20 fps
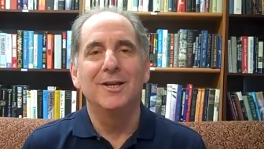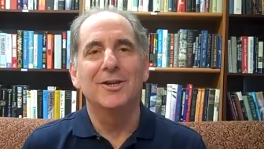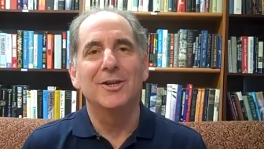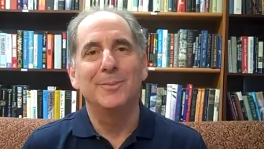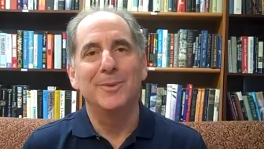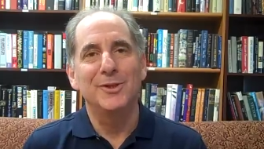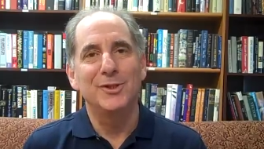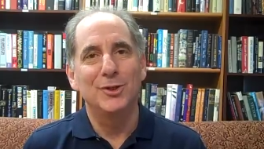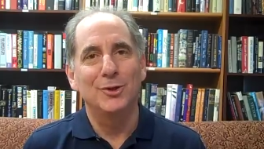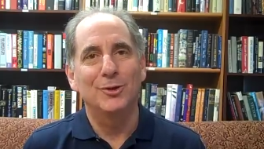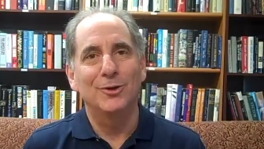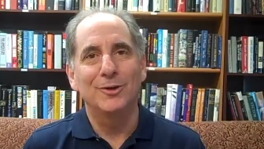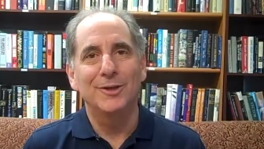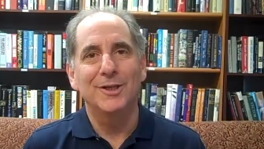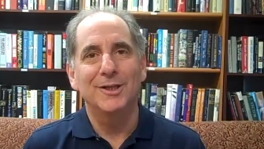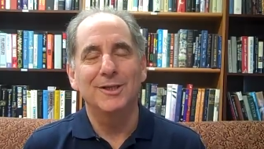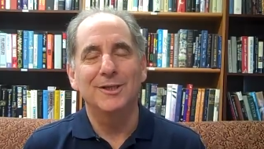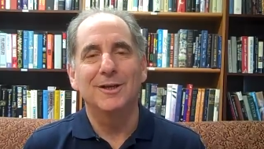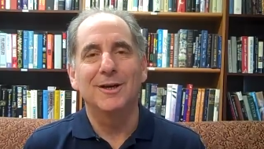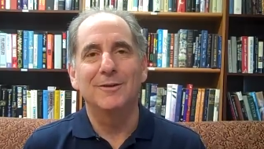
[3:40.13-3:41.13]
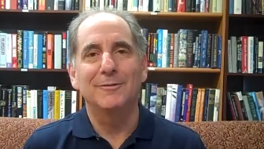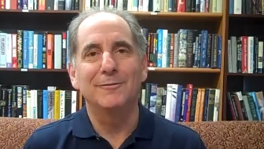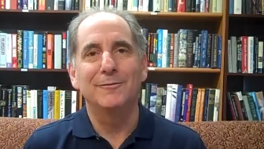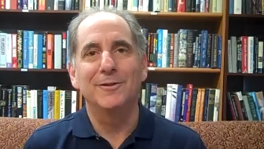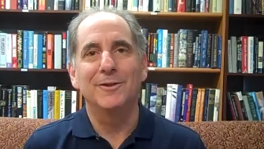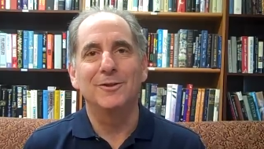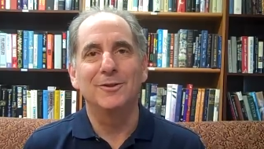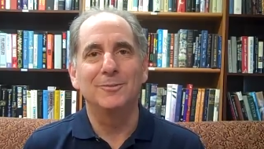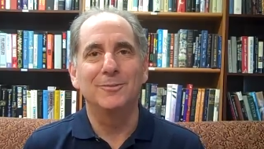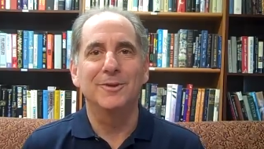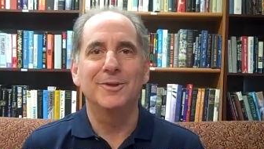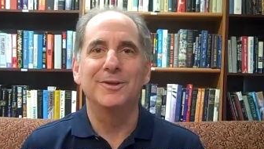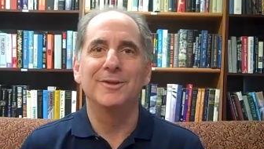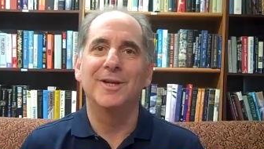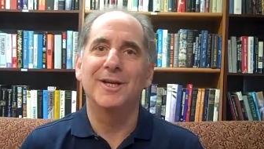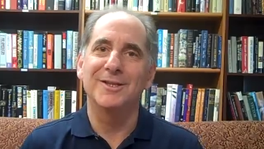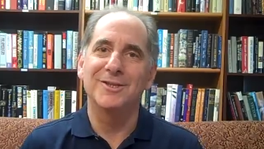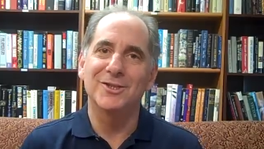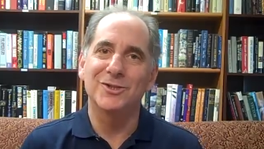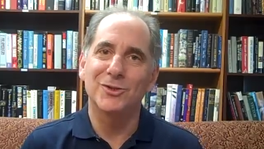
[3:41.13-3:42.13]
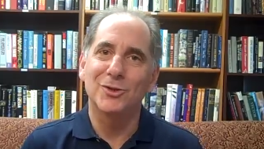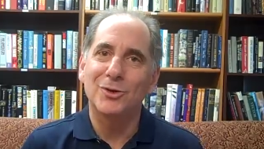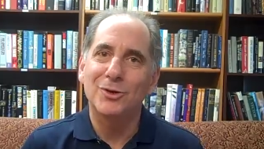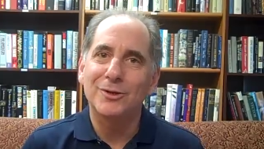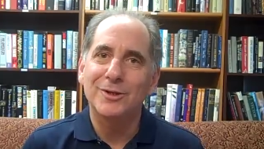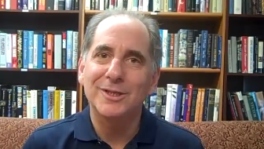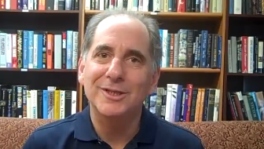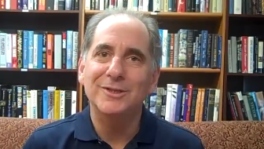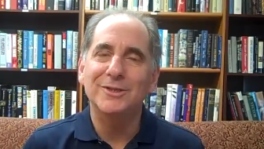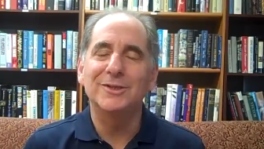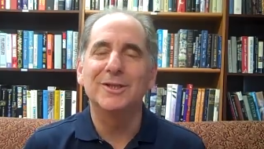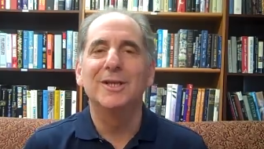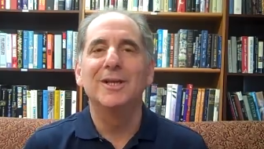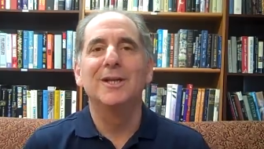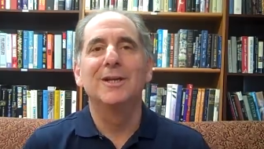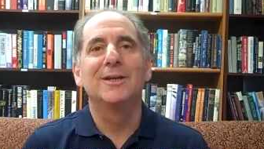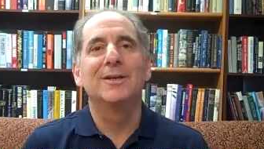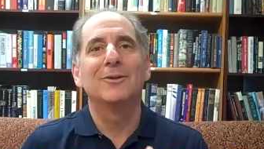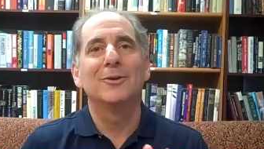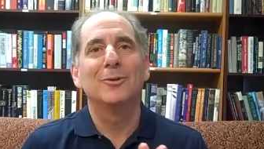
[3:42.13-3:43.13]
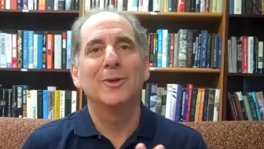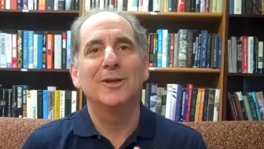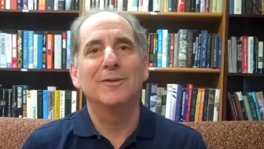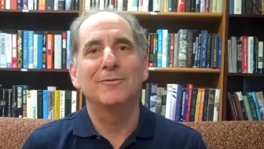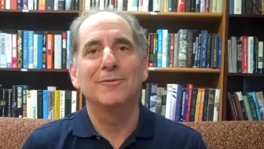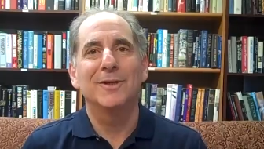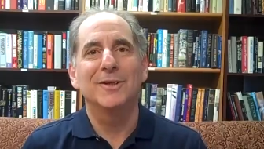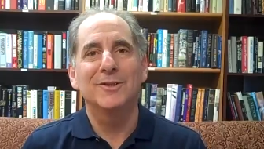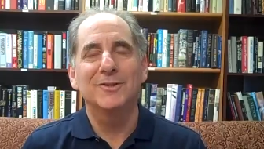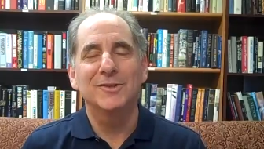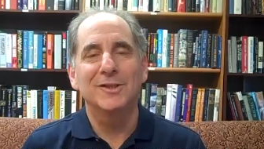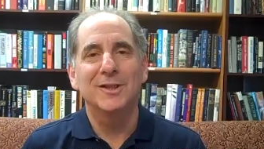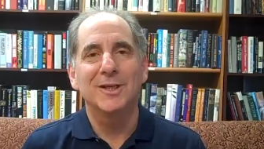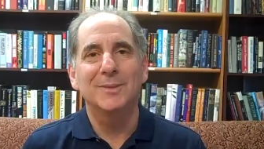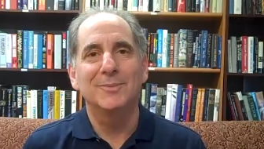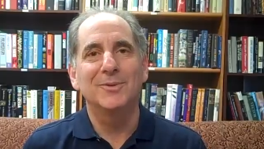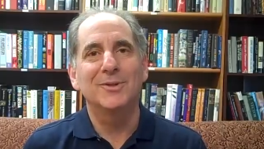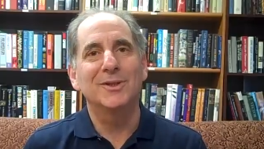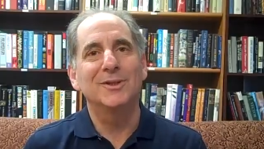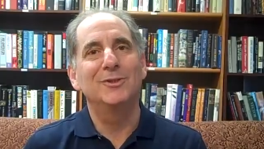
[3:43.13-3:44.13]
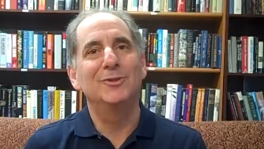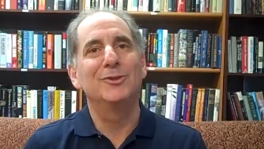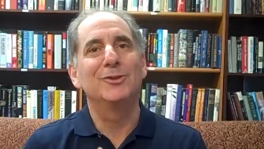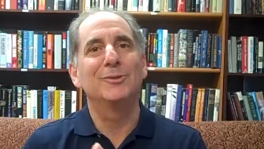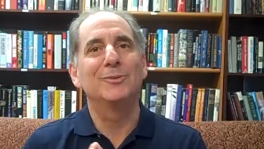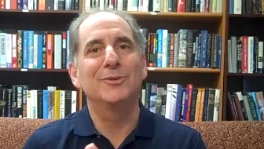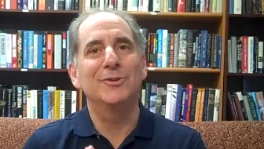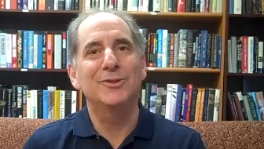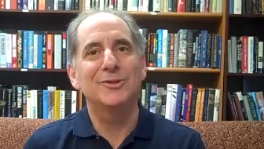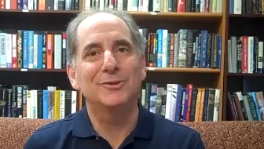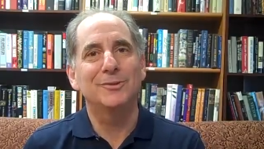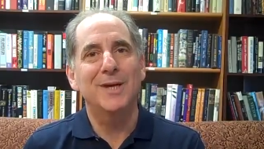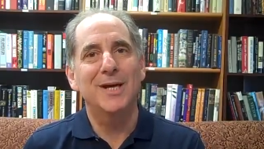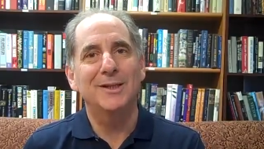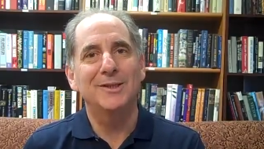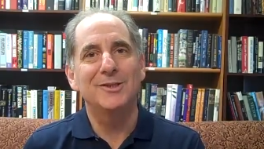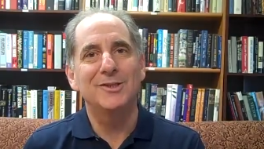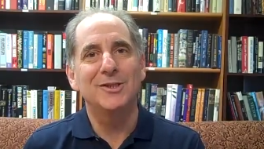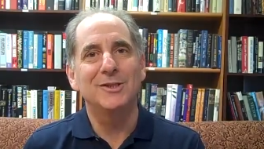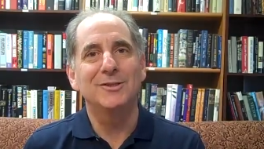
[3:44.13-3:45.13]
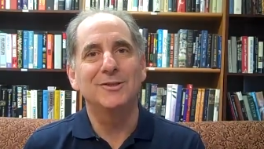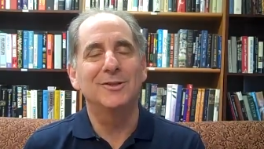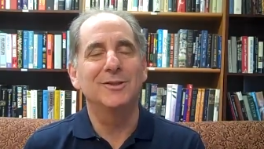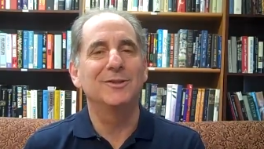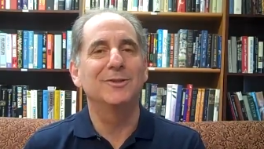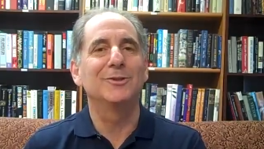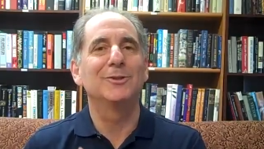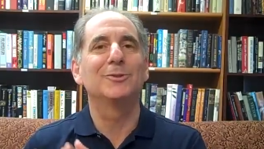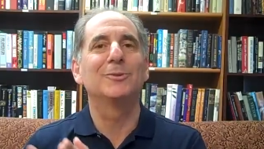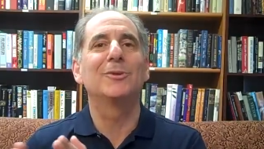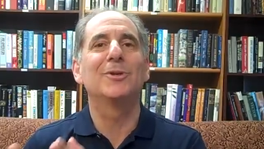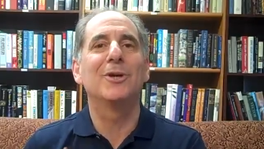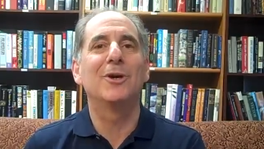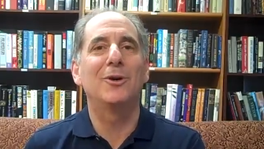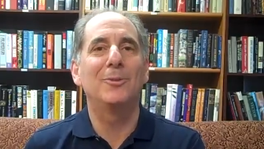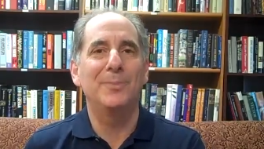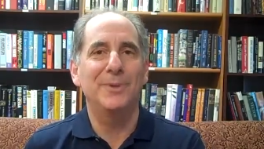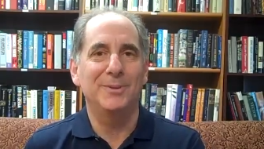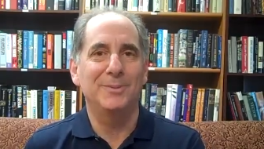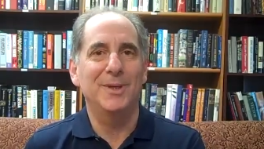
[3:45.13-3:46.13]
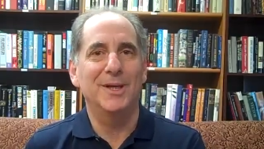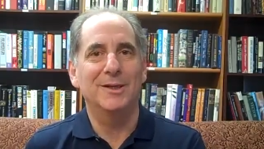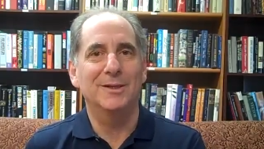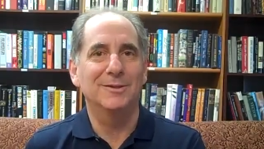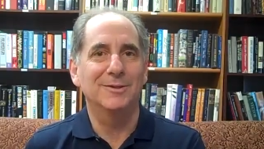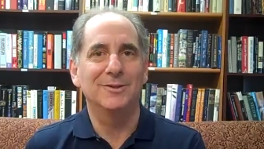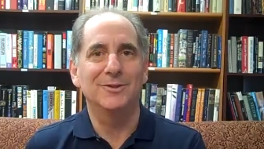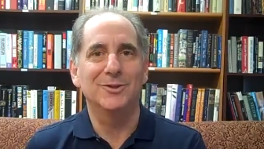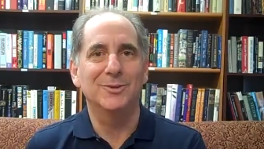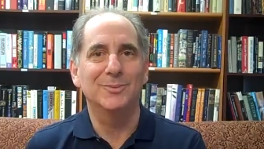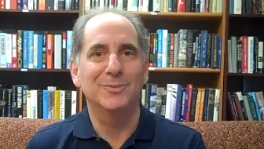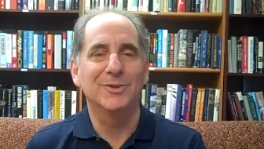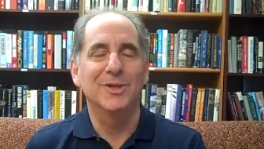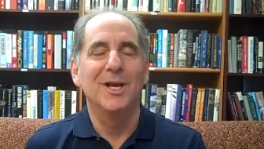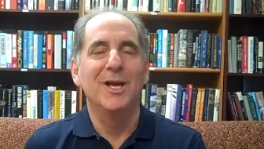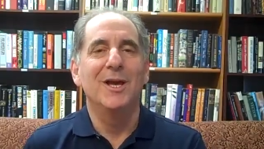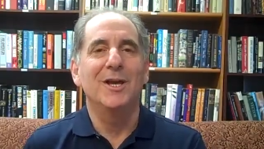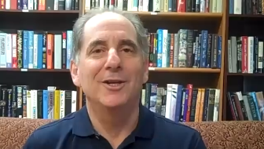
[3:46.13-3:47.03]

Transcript: The majority are filled with nice stories, quick fix tips, the usual strategies, the usual coping mechanisms.